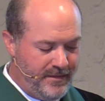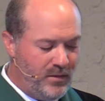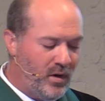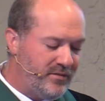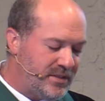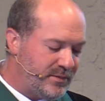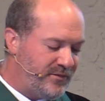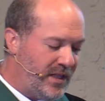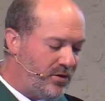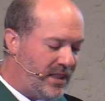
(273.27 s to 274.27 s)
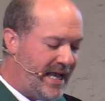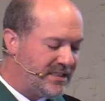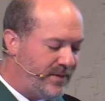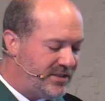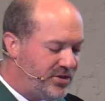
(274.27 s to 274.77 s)
Then one of Jim's fellow
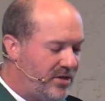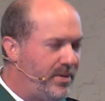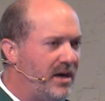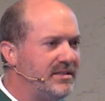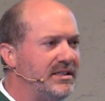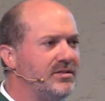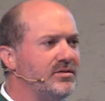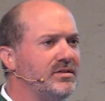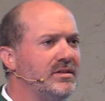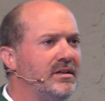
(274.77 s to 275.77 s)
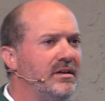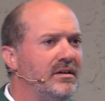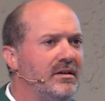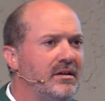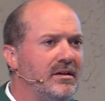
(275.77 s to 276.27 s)
classmates took a pair of scissors
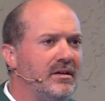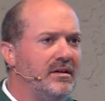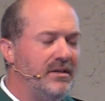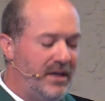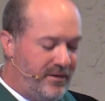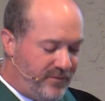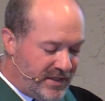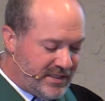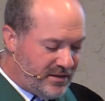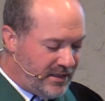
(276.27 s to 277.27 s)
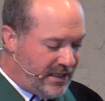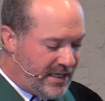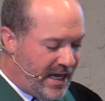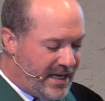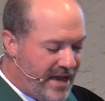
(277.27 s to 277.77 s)
and
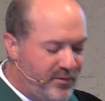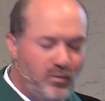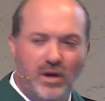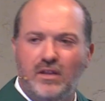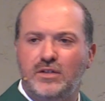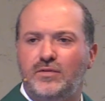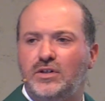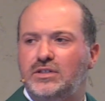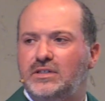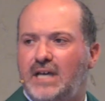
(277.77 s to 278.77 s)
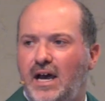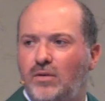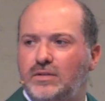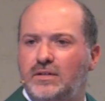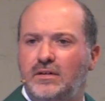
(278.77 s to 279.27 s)
physically cut every one of those verses
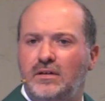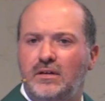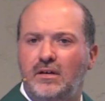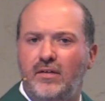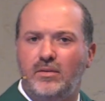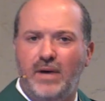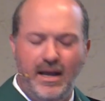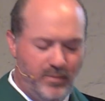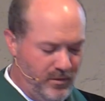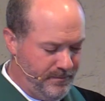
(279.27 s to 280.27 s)
out of the Bible.